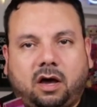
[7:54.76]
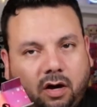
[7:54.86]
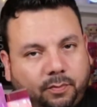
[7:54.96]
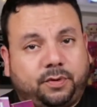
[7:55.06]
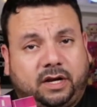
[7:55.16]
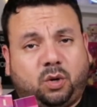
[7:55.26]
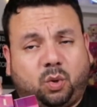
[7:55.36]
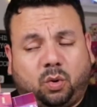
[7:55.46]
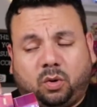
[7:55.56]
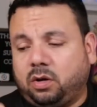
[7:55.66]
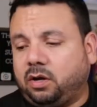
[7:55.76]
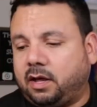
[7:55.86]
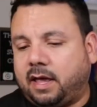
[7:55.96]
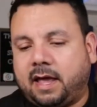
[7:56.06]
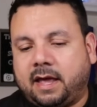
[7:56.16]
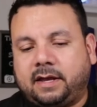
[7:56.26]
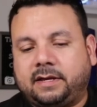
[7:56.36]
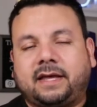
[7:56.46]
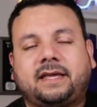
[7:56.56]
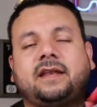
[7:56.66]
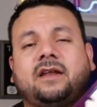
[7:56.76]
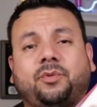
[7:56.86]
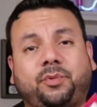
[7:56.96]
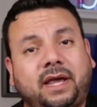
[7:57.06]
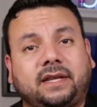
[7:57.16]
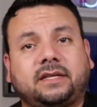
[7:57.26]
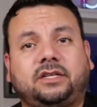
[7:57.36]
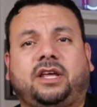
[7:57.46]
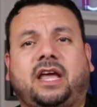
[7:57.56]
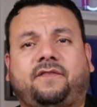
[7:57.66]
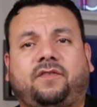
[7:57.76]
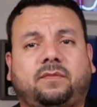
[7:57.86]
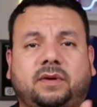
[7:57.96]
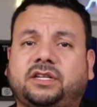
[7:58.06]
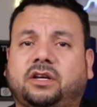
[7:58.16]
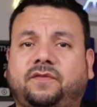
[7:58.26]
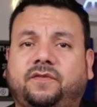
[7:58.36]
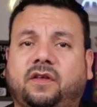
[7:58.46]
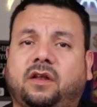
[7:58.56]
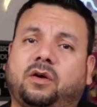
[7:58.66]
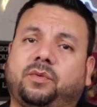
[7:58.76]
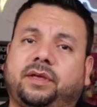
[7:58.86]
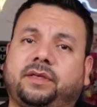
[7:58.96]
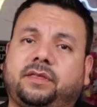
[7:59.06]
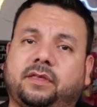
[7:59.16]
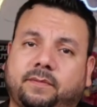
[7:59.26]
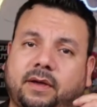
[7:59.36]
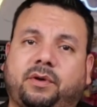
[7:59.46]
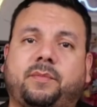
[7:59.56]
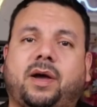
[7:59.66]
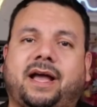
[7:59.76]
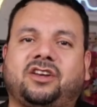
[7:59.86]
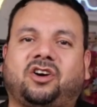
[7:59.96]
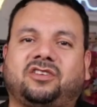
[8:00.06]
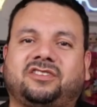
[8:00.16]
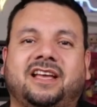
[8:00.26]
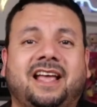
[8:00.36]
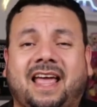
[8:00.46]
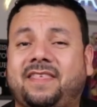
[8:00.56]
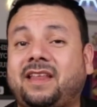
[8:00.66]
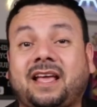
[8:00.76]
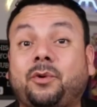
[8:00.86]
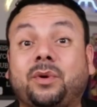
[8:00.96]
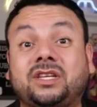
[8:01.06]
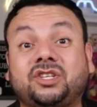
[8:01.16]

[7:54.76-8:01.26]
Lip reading: are pretty cool, and I cannot wait to have her on my shelf along with my Rainbow High dolls. And then I can't wait